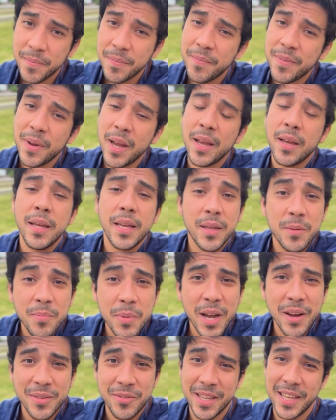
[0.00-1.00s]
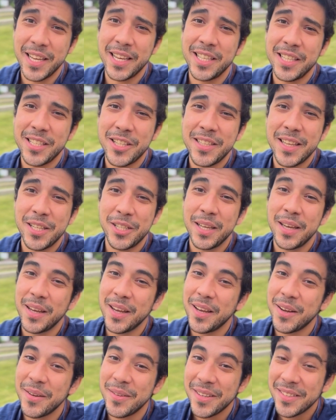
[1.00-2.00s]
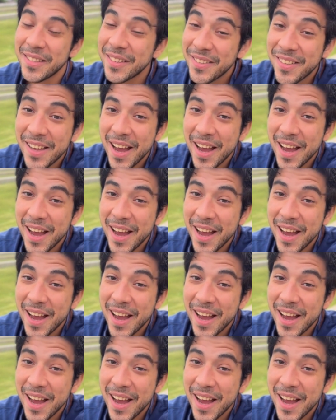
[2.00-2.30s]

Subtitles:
Finally, we have the EDDC. This is